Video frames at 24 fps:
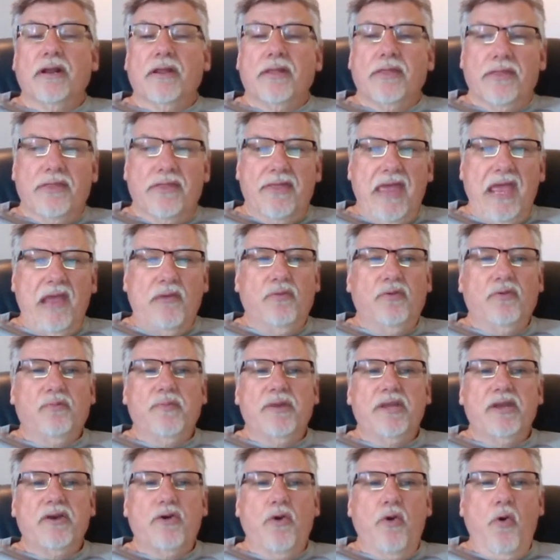they will
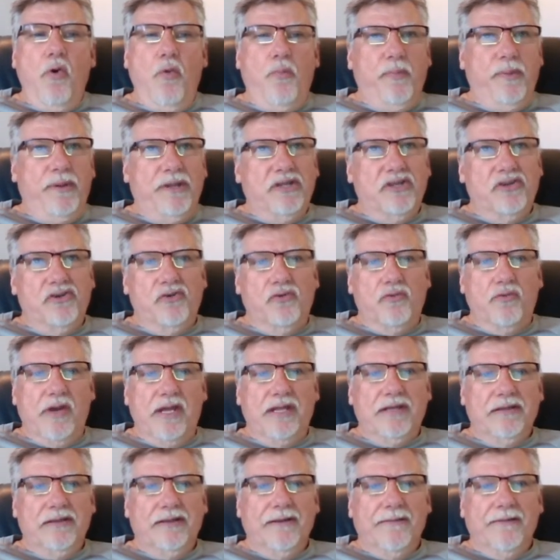be open to it,